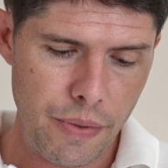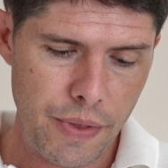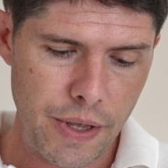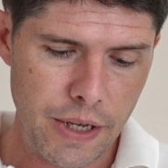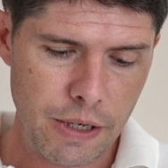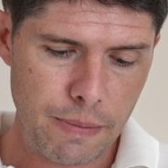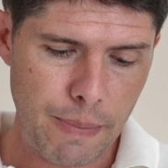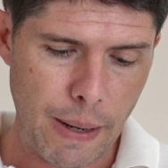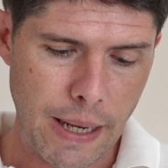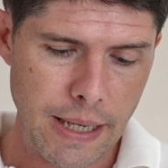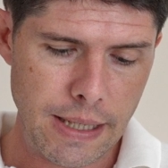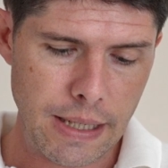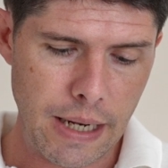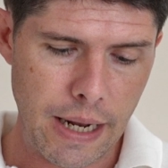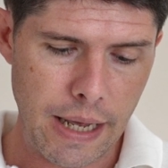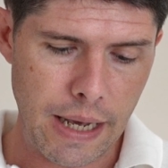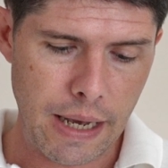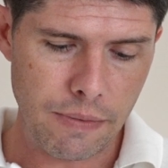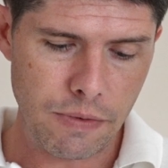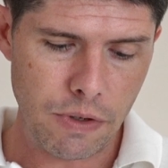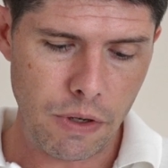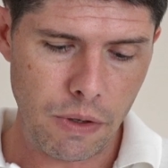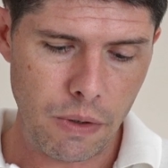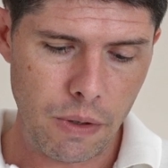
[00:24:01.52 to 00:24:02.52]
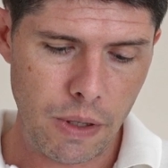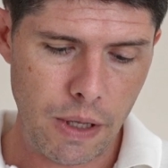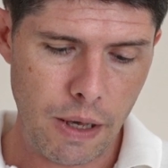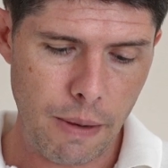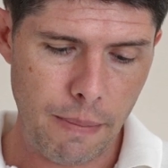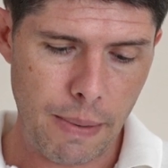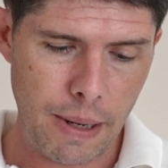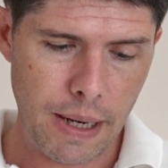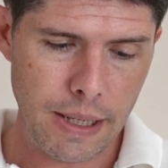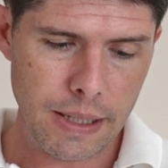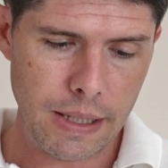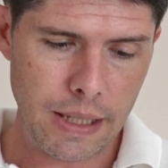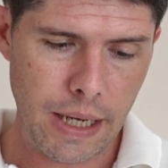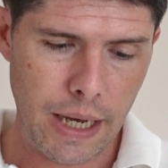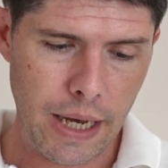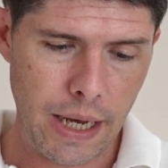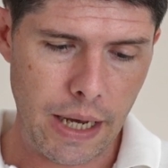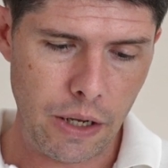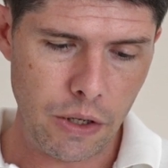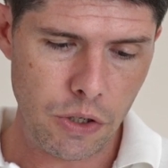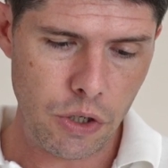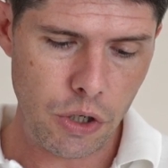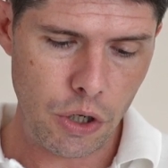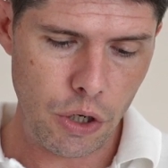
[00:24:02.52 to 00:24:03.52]
this basically gives you the
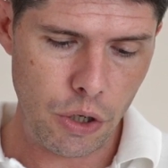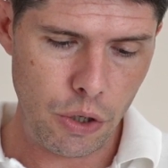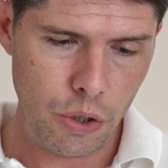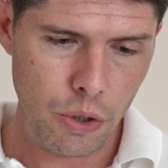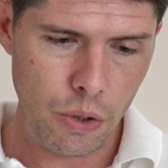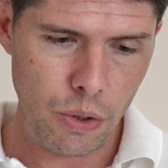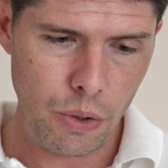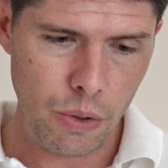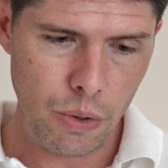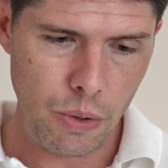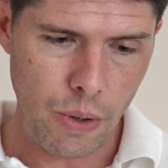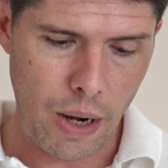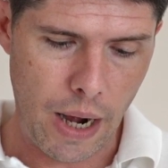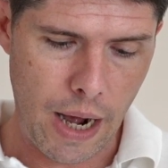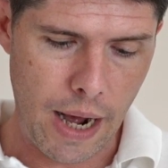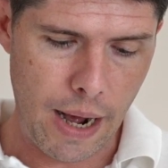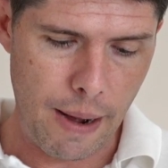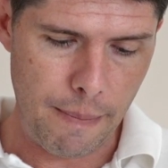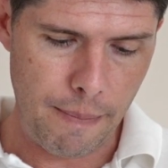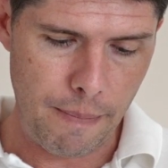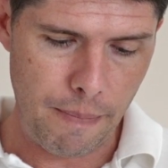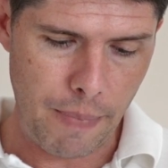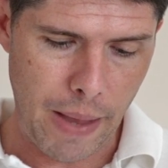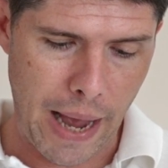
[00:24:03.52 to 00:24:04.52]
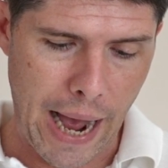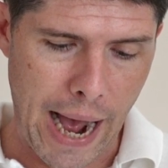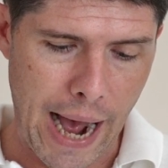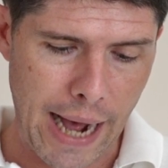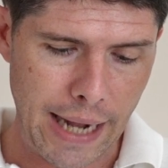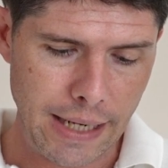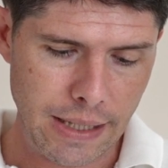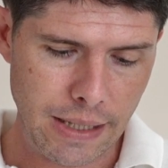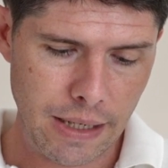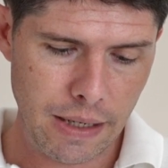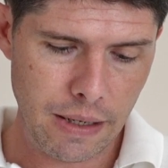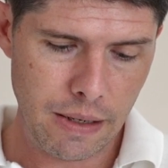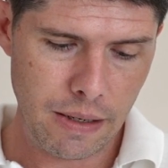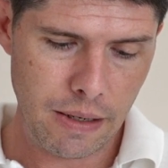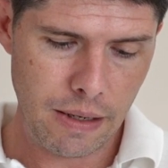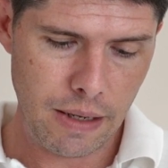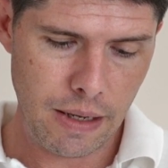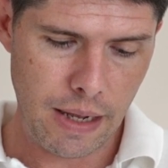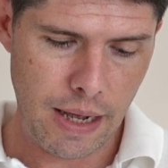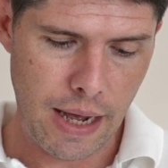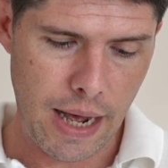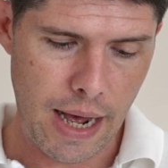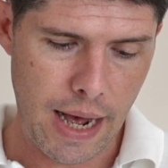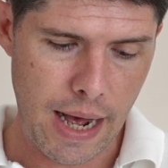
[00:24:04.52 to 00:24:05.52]
ability to add
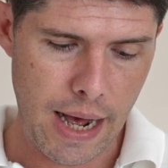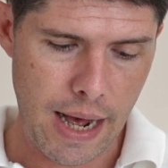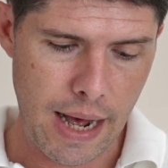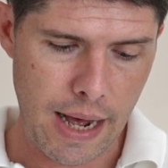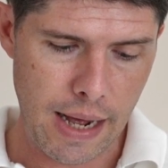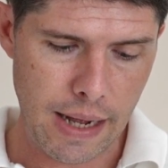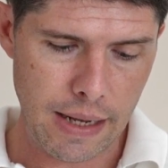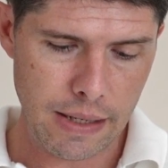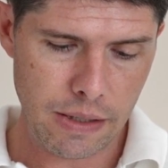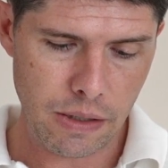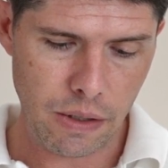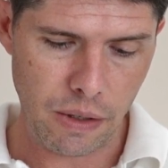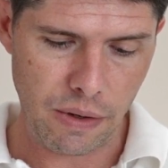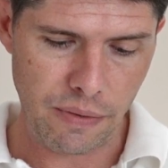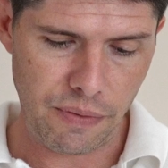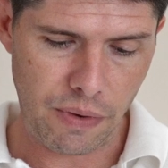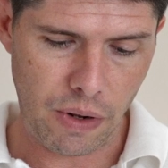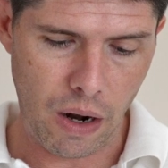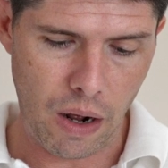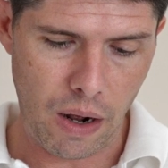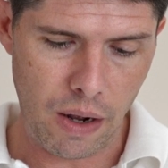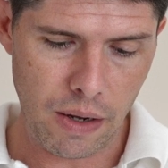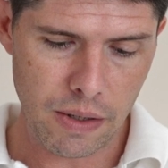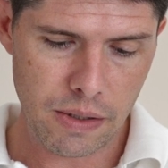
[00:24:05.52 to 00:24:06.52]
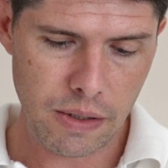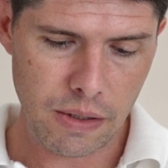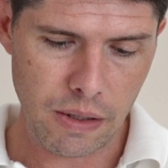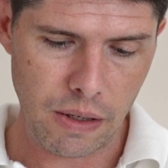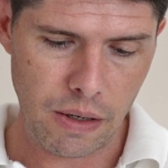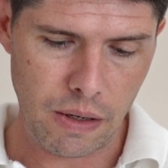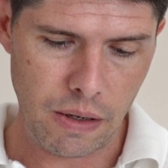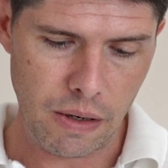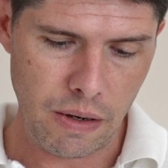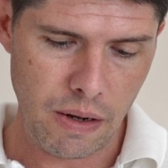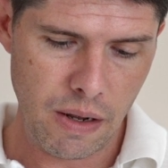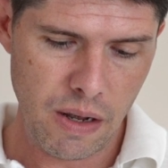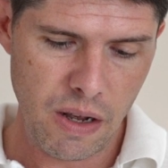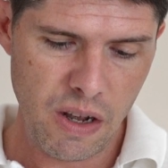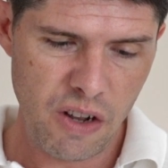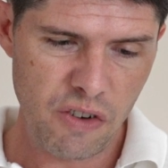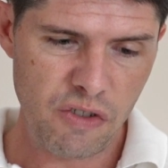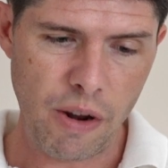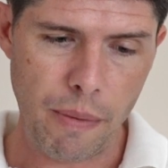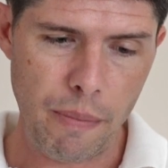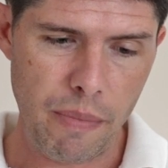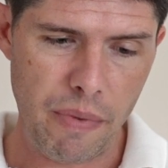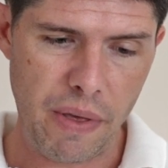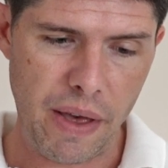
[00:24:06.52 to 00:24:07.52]
sort of glass and
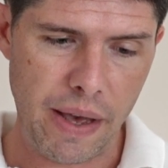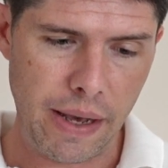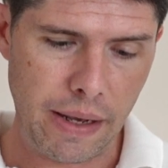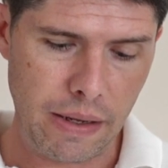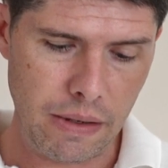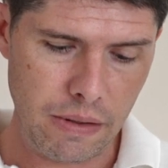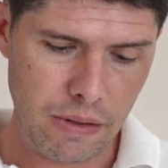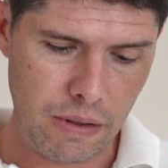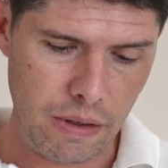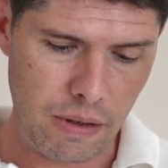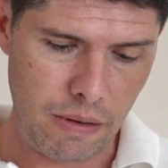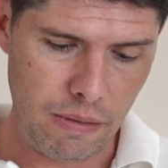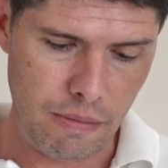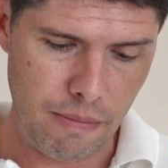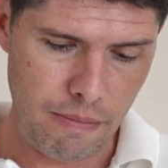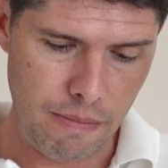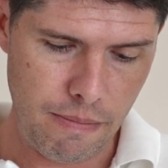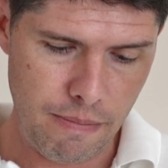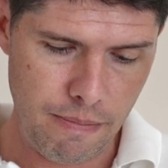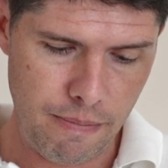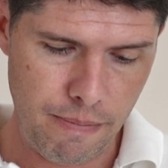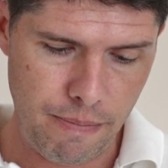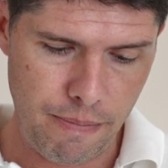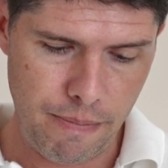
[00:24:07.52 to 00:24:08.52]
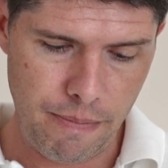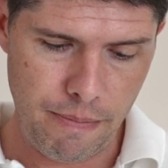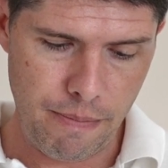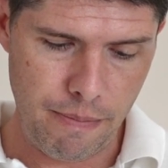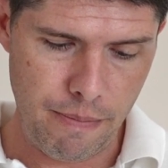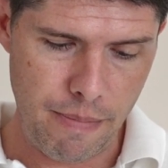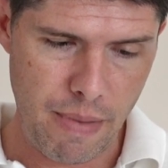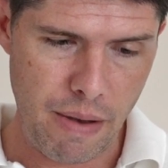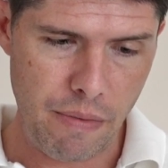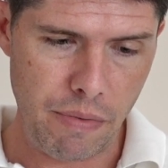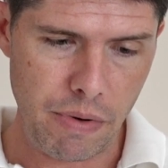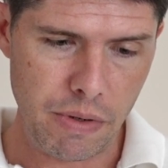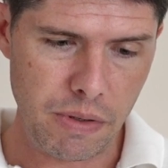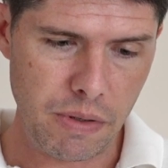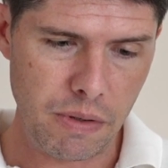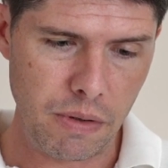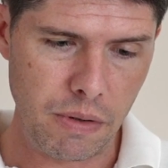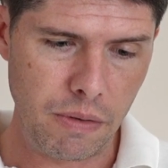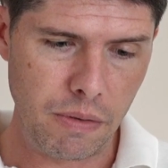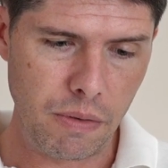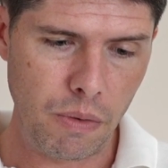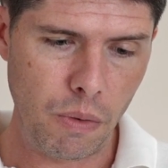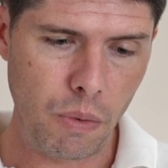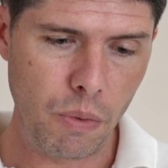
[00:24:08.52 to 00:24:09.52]
trim things and mirrors
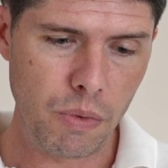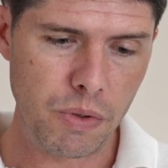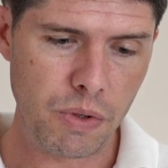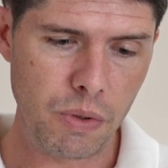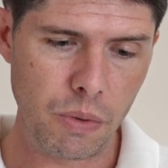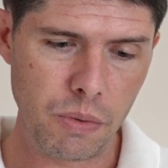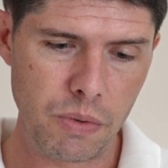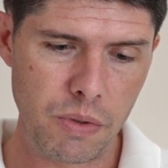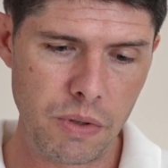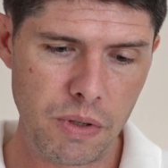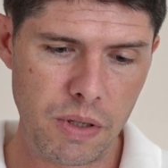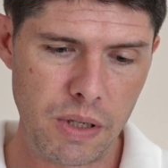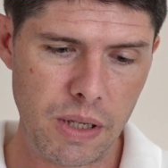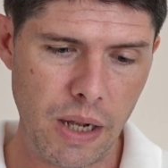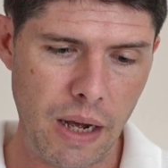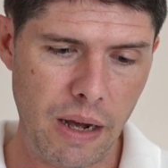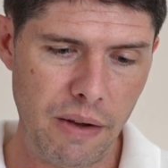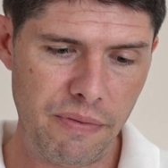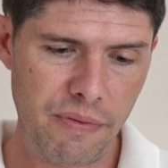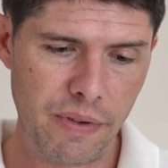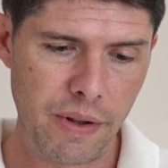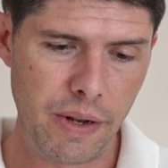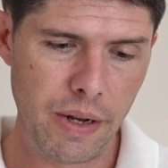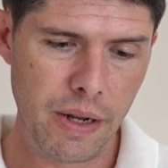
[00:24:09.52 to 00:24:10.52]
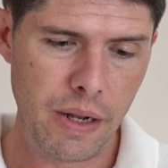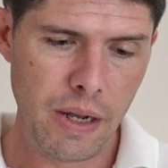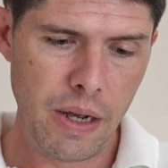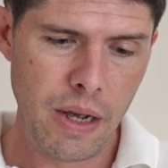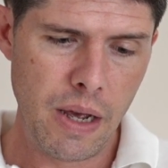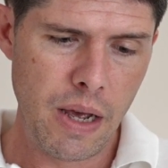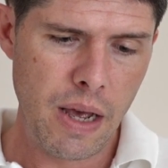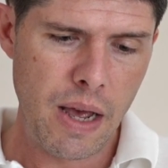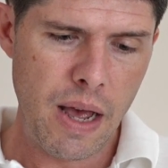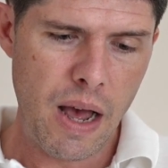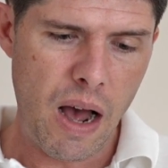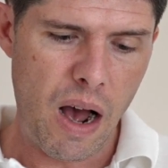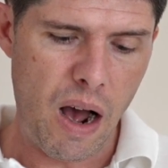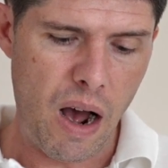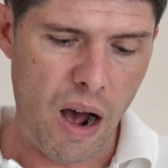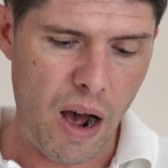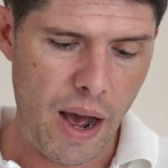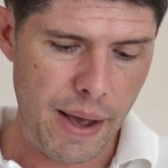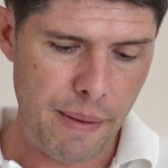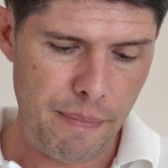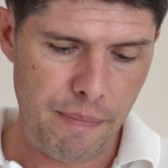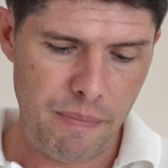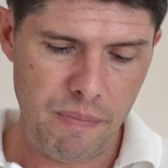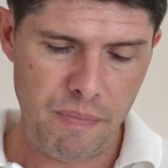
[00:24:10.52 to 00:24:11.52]
and all sorts of stuff. And
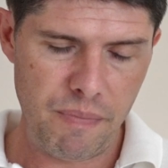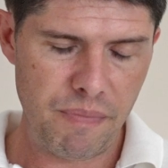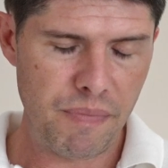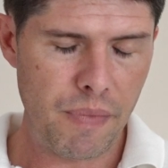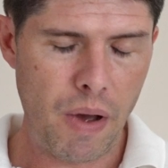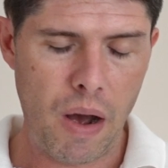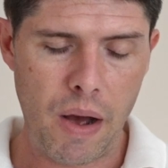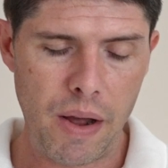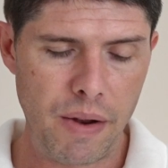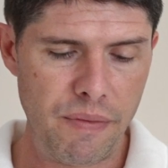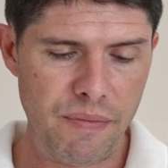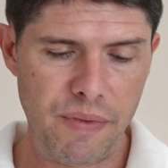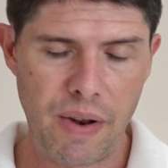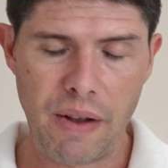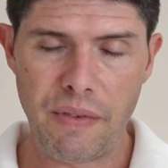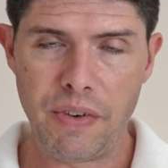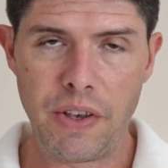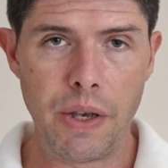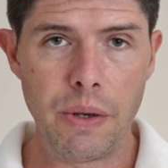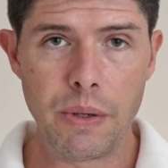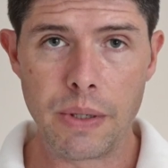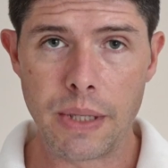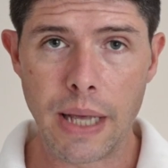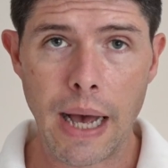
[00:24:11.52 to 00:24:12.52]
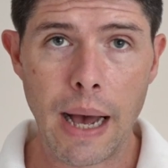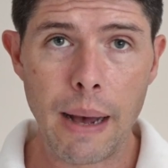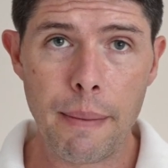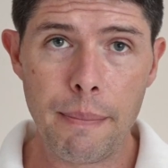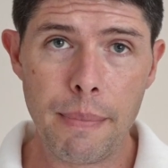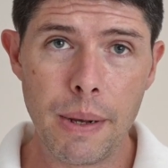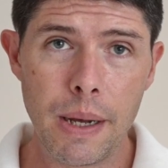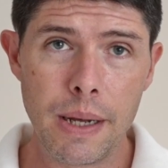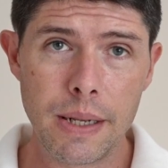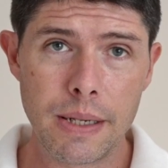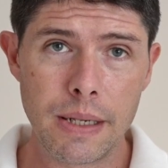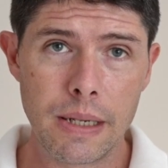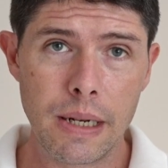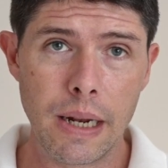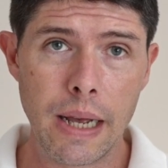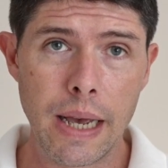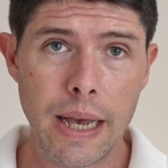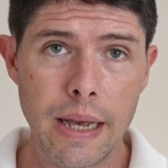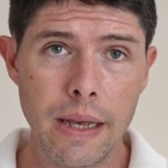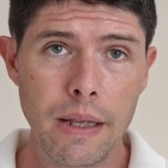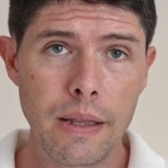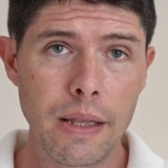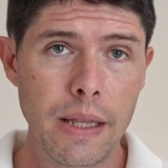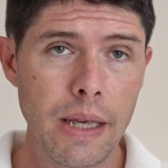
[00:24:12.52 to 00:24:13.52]
I've never used that
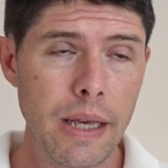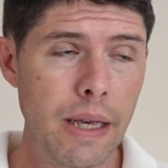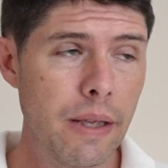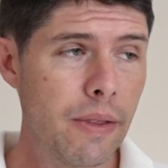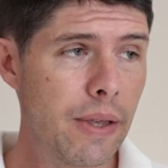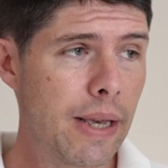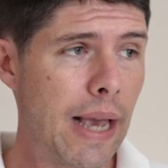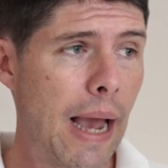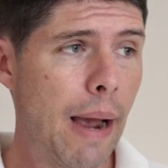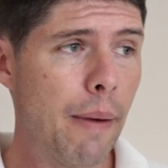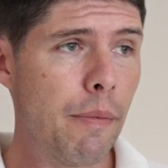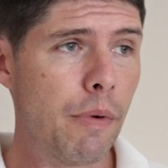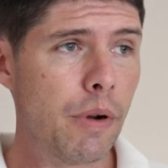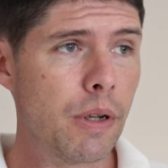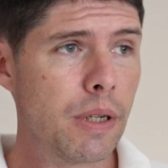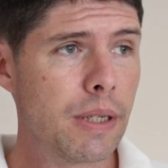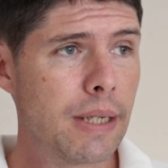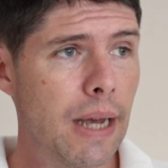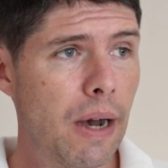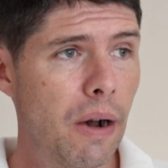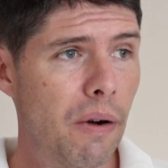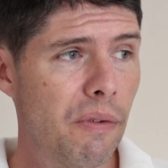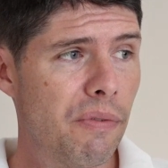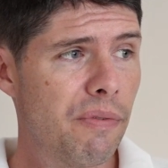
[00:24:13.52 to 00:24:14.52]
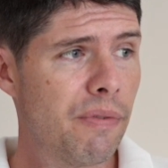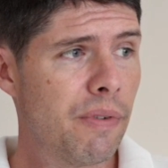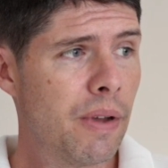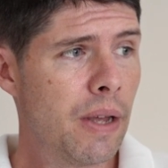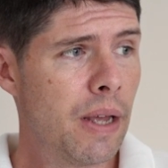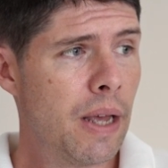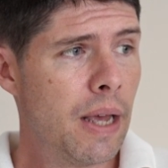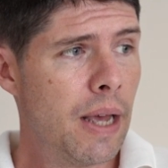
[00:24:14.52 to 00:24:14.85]
personally. The camera itself